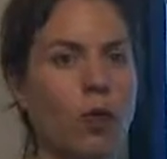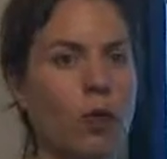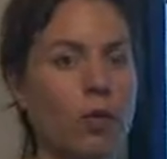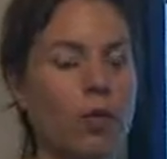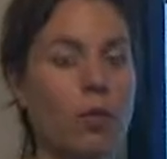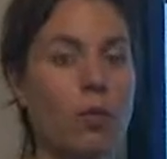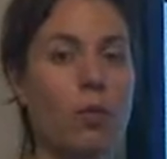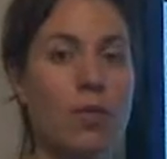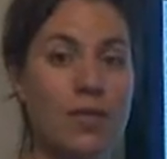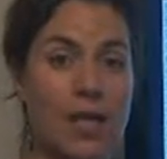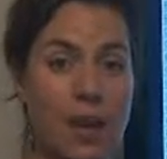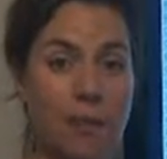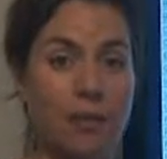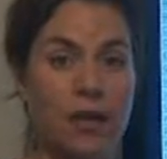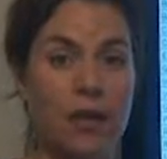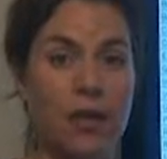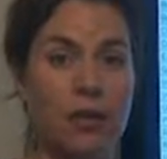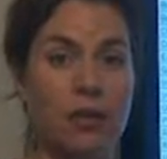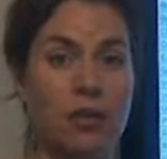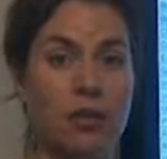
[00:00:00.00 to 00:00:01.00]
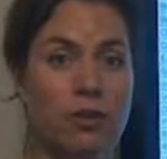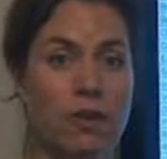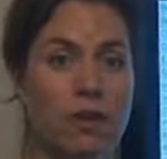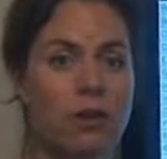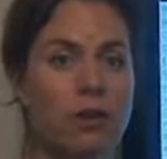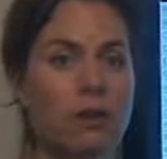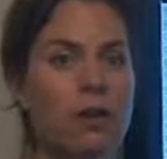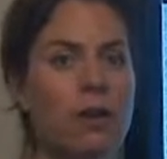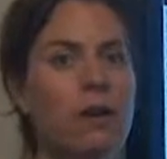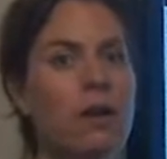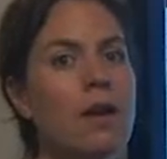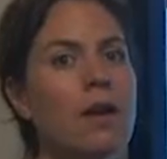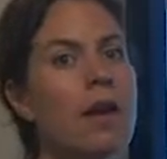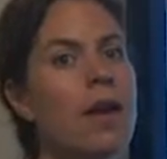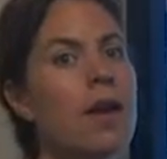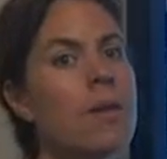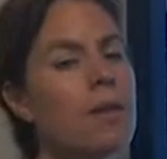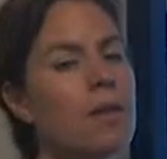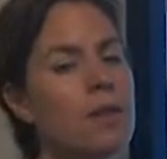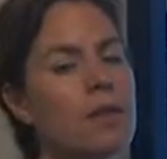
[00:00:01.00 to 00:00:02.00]
want to know what's happening in your neighborhood,
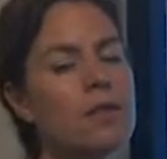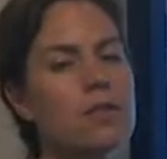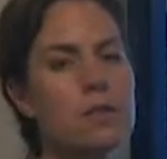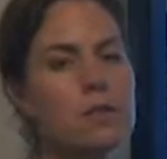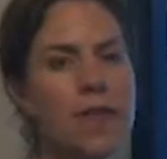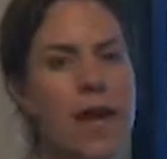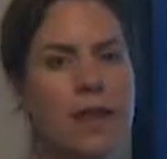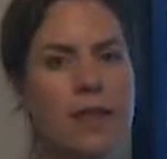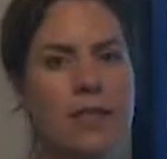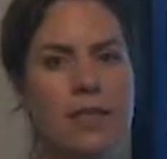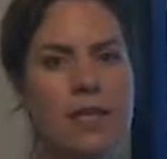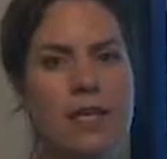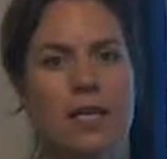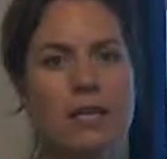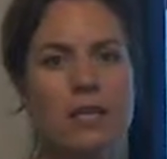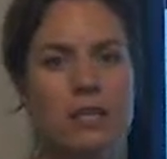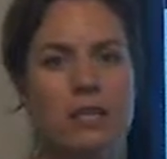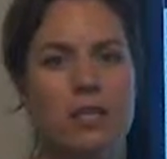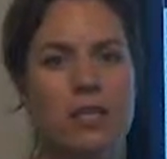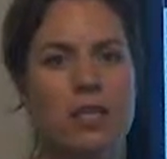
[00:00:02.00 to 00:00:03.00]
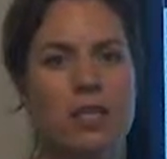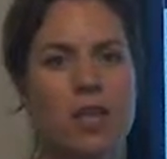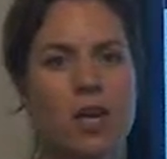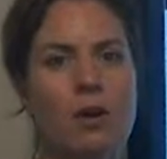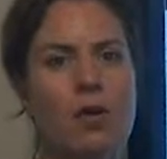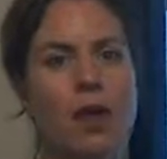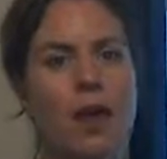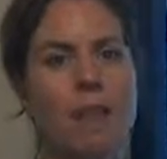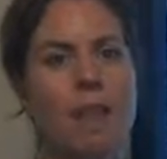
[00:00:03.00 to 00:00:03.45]
please don't hesitate to reach out.